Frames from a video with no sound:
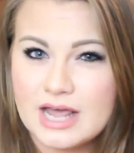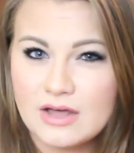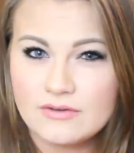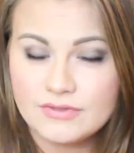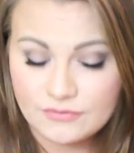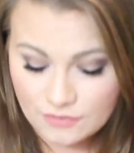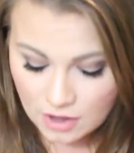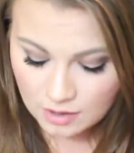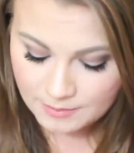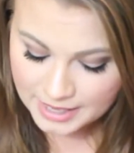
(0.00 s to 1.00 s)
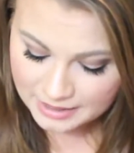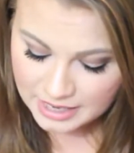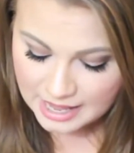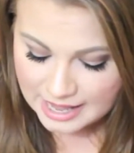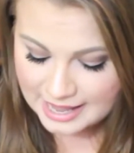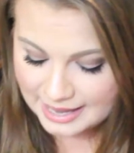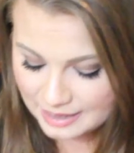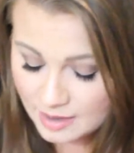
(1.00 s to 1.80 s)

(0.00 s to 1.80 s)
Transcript: out of the fall, but hey,